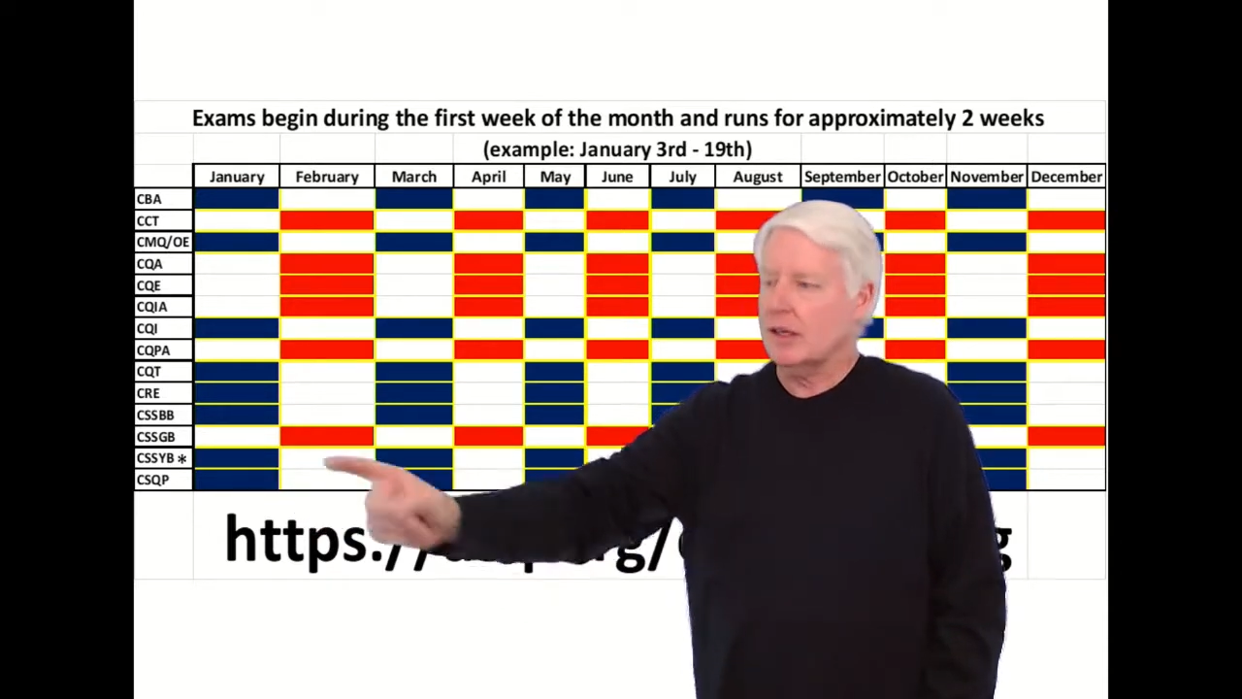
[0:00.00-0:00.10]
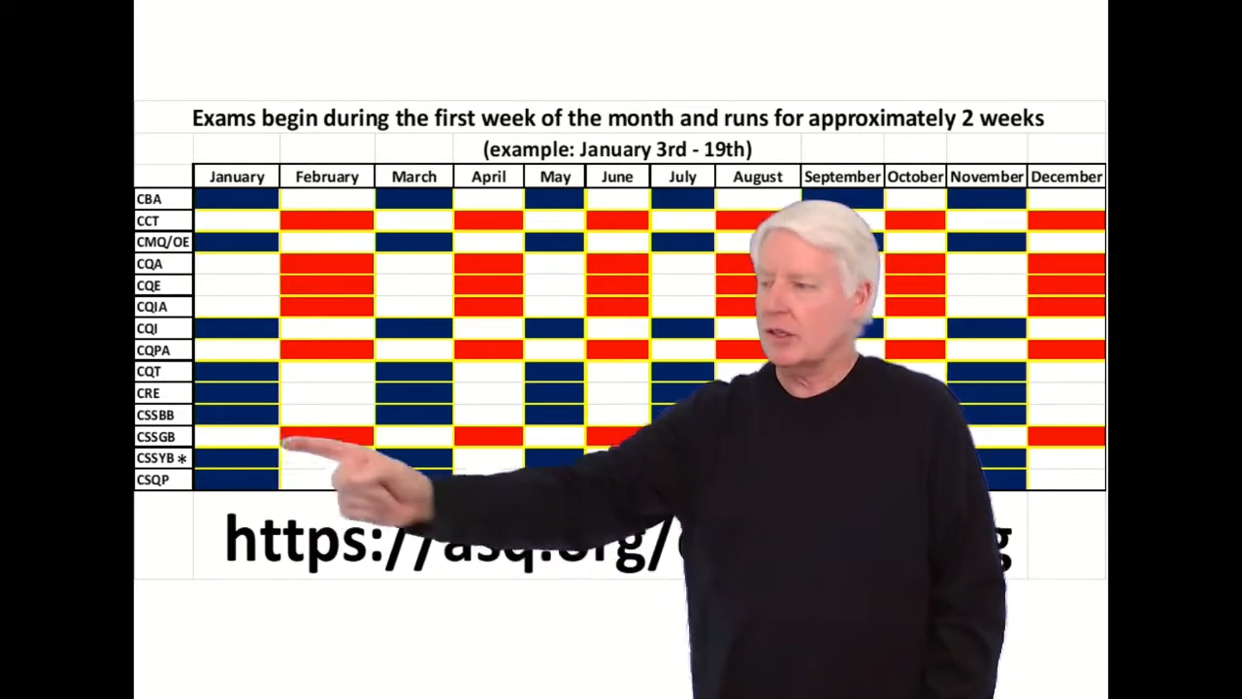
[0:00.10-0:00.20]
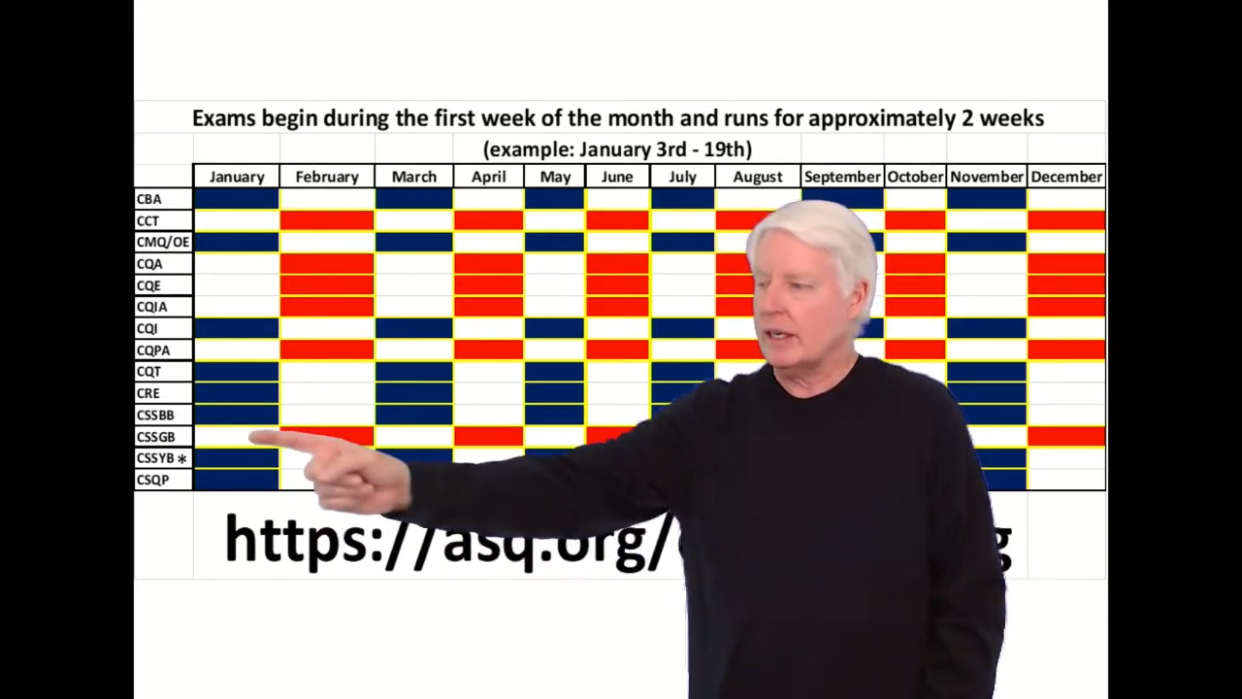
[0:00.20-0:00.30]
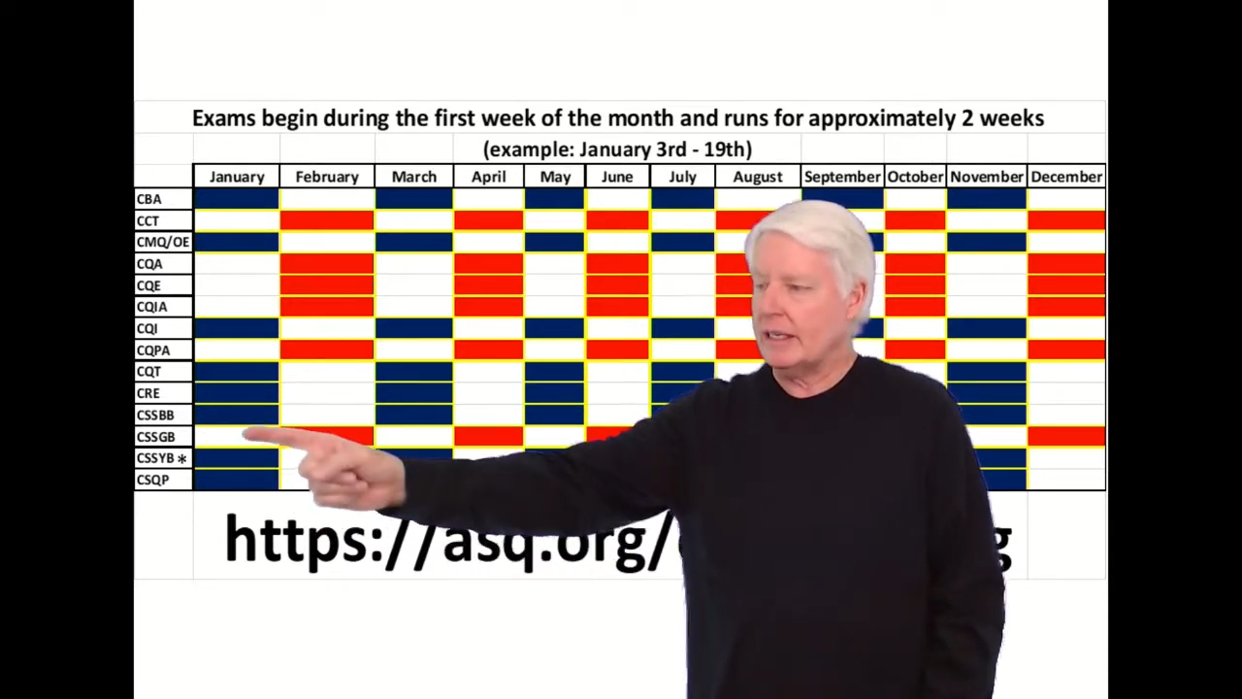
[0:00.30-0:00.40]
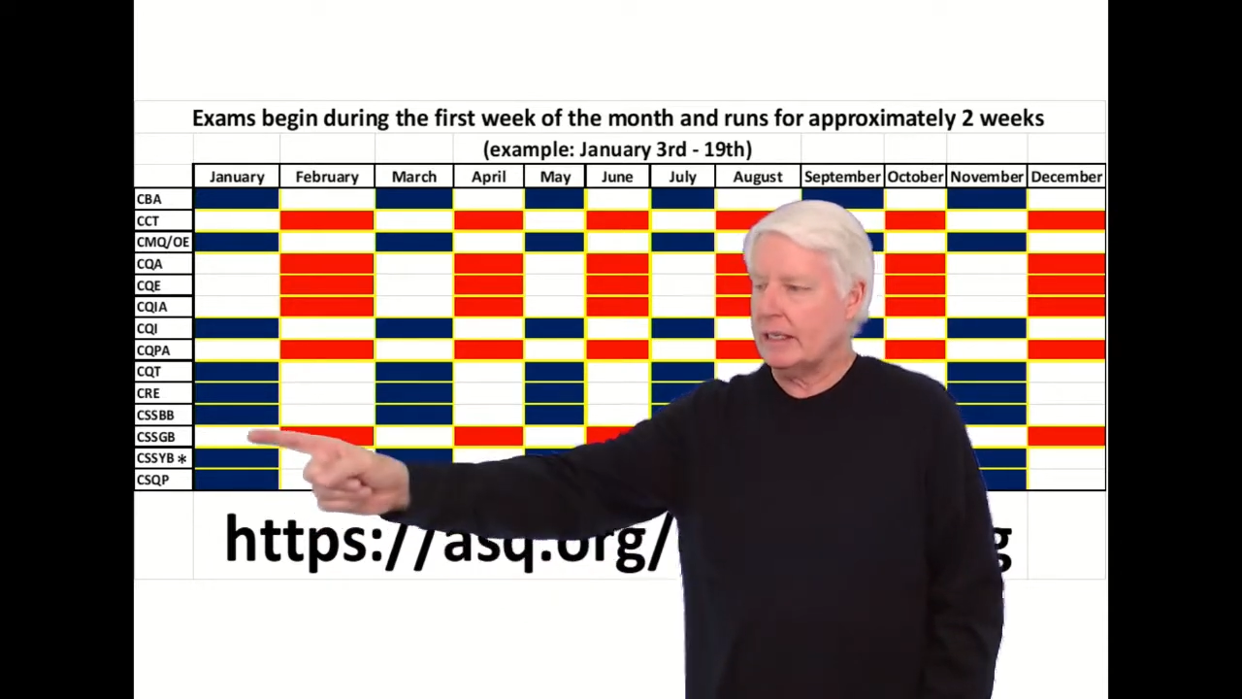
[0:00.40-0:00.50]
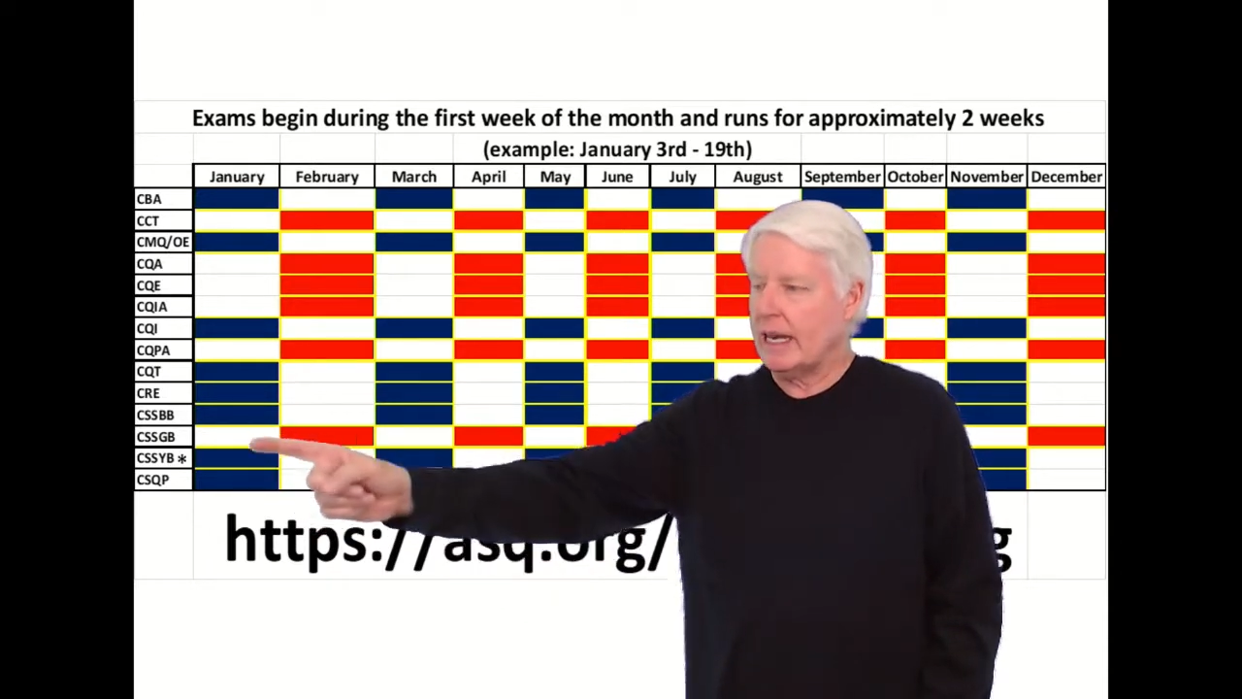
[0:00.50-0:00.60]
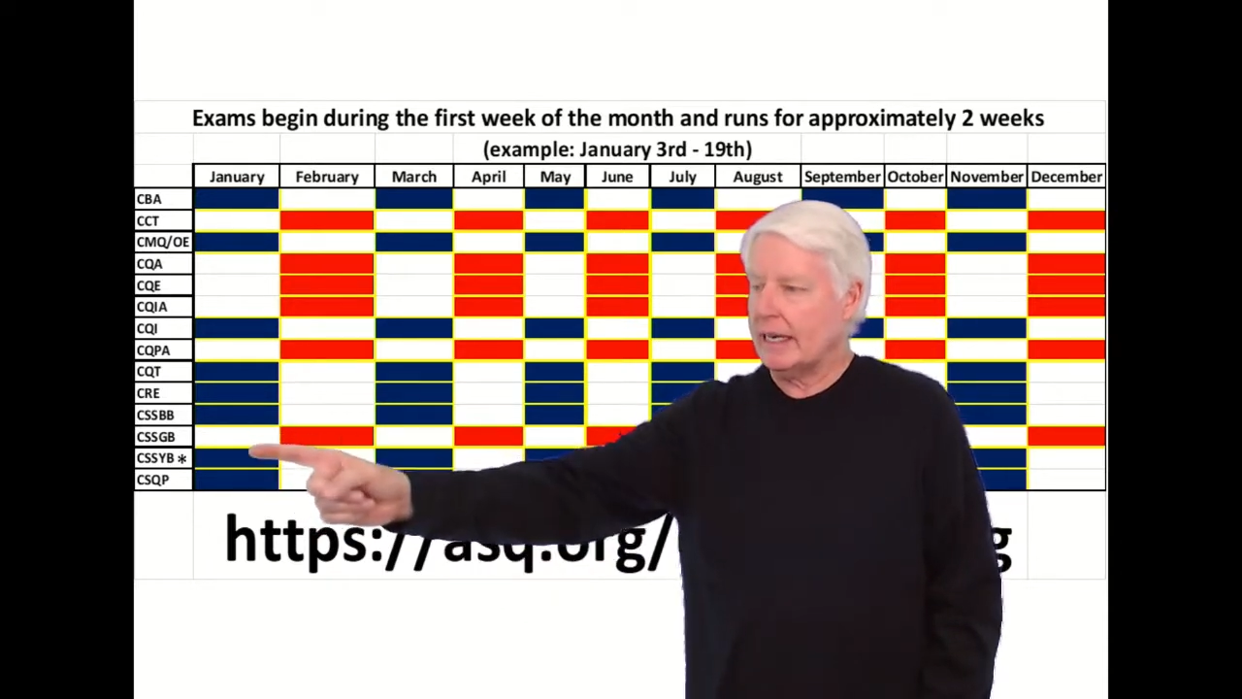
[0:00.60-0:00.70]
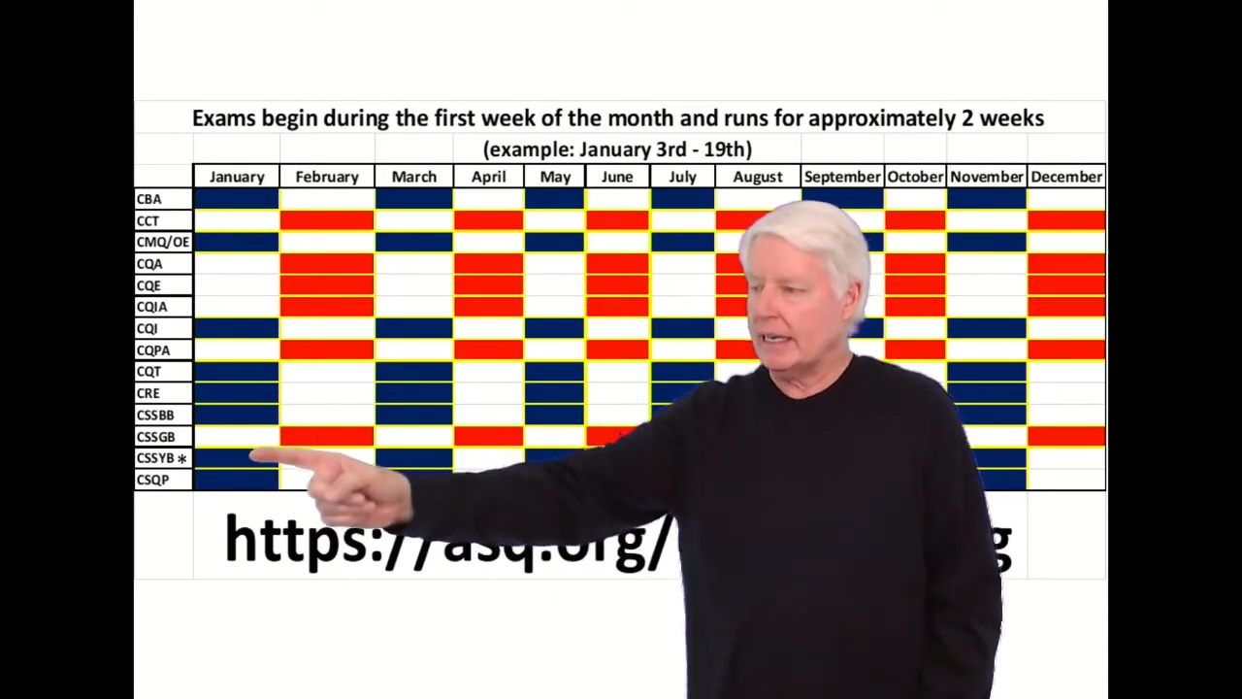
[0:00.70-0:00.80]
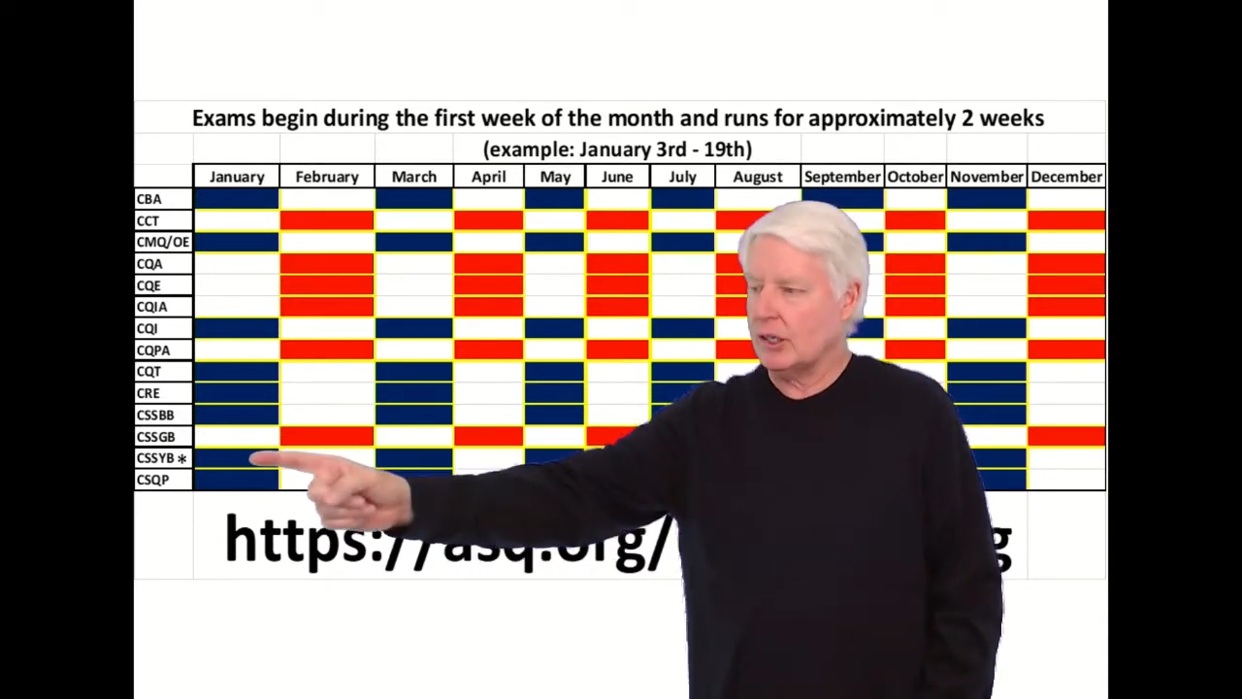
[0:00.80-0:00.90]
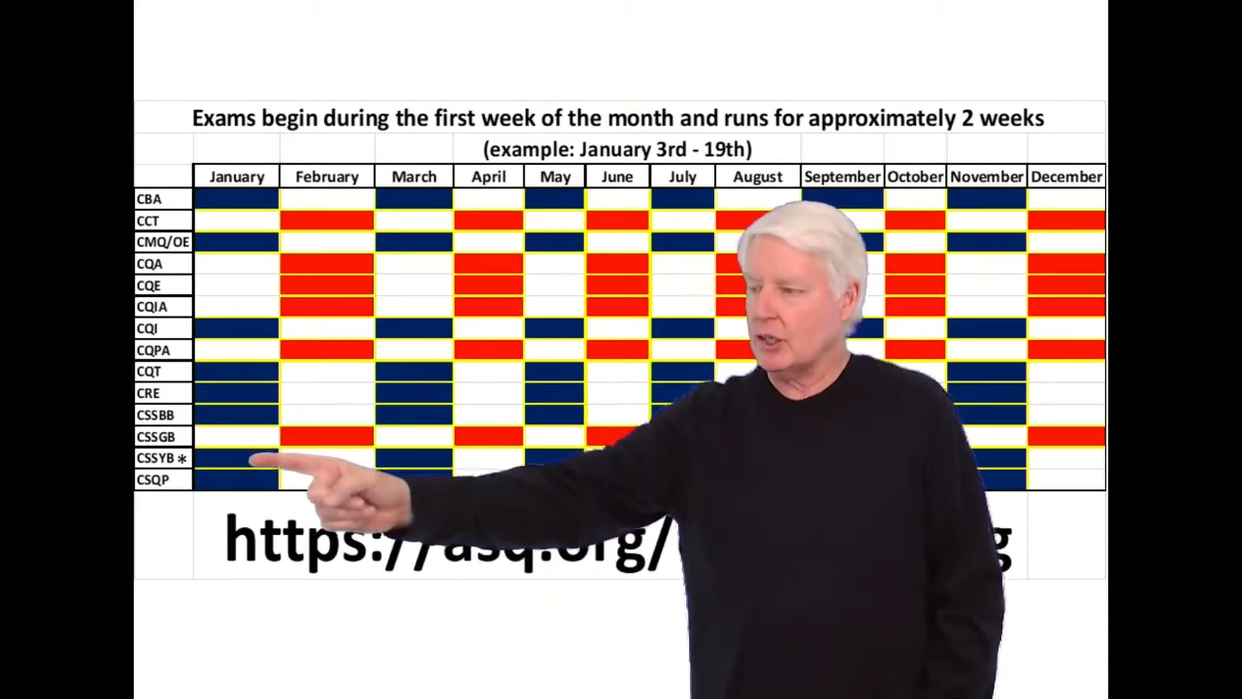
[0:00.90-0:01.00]
So you can
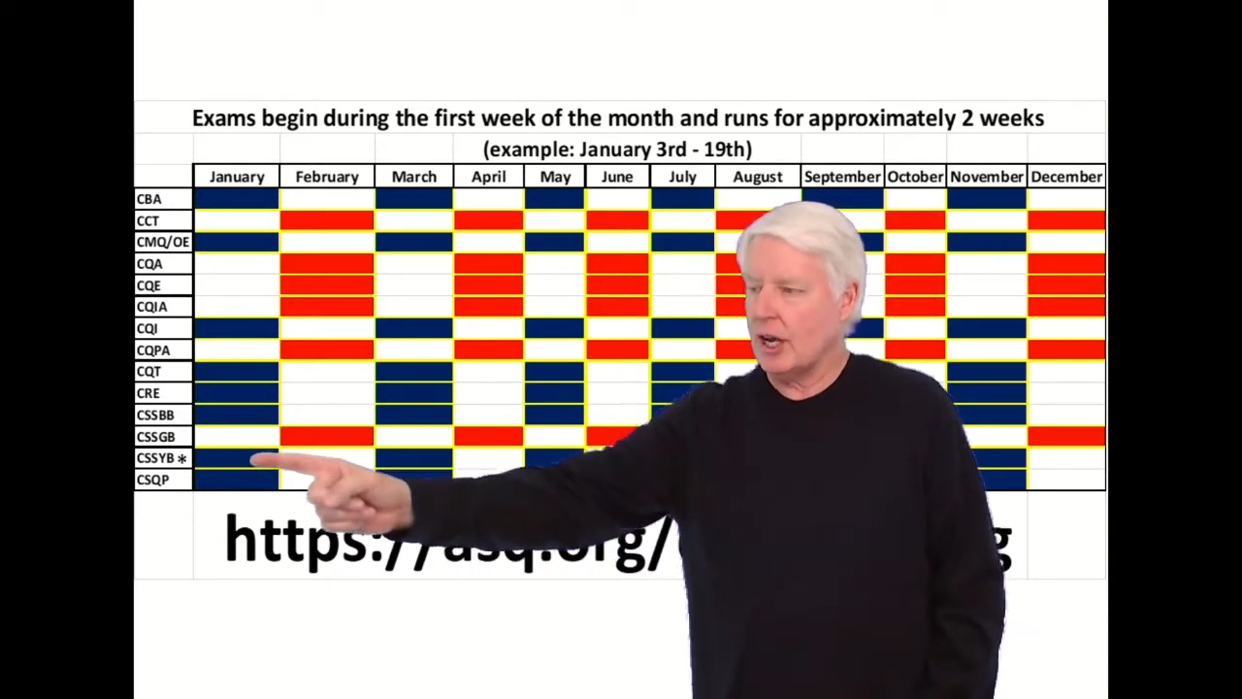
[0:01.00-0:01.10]
take it in